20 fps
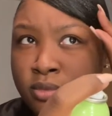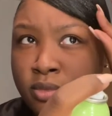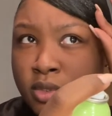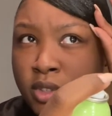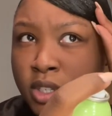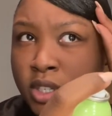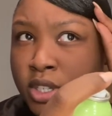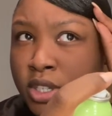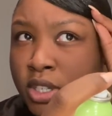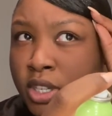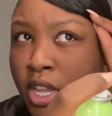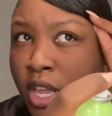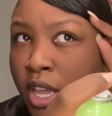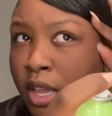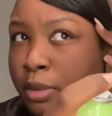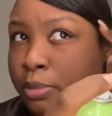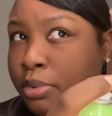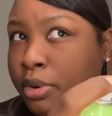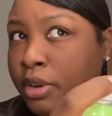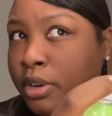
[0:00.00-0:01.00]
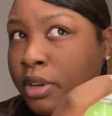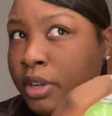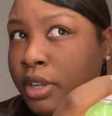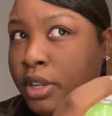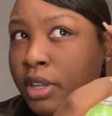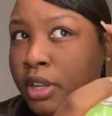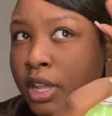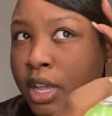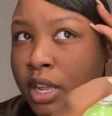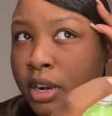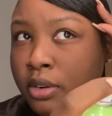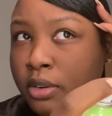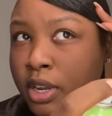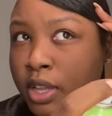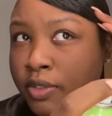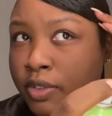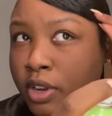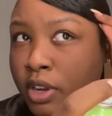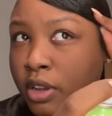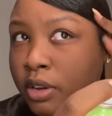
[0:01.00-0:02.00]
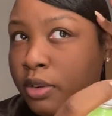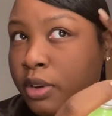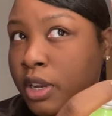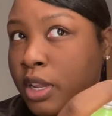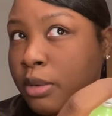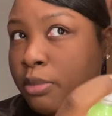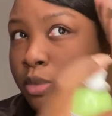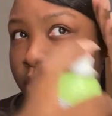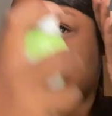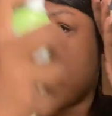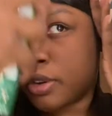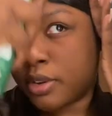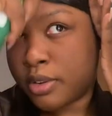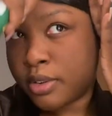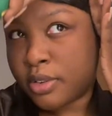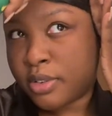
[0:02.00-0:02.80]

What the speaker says: stay put. I don't even know anymore.